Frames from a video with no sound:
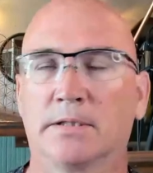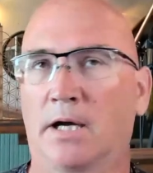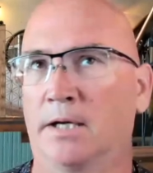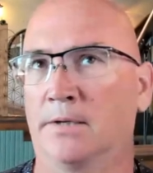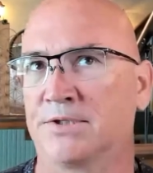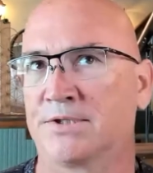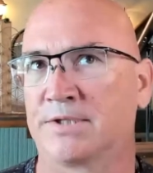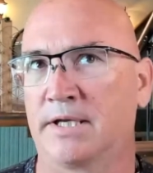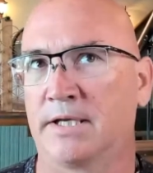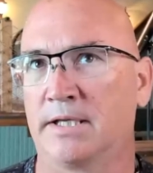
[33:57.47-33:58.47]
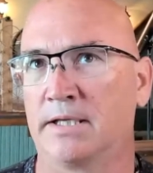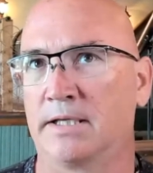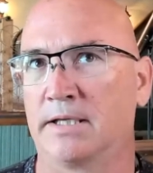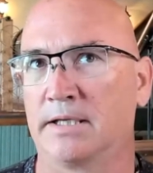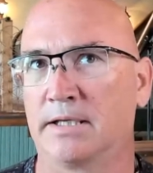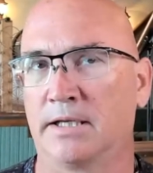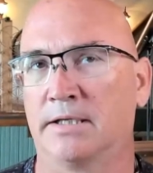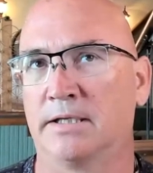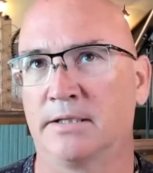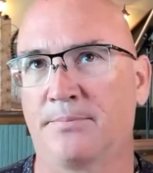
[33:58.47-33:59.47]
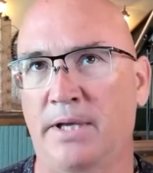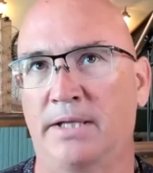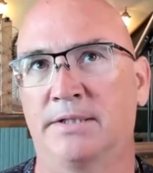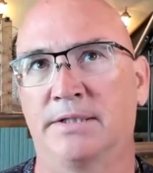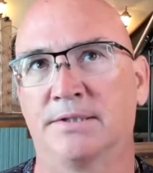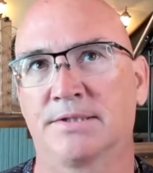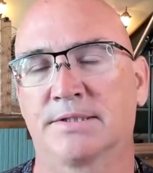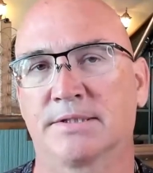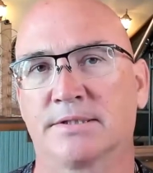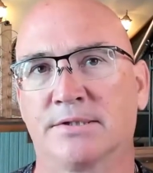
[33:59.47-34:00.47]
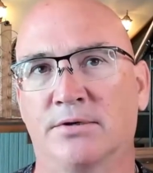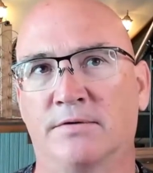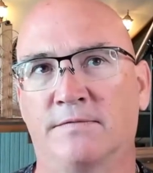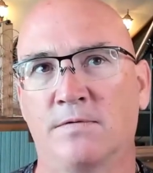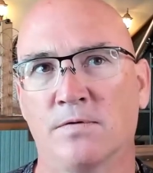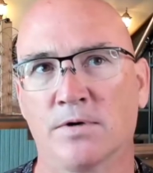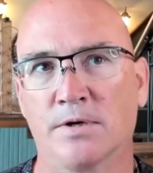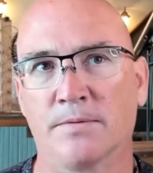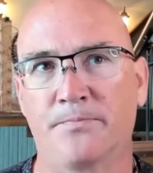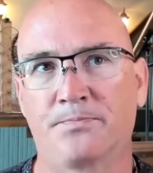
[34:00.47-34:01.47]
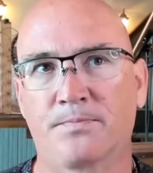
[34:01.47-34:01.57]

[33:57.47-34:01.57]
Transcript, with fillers: I would say any of the pendants. So for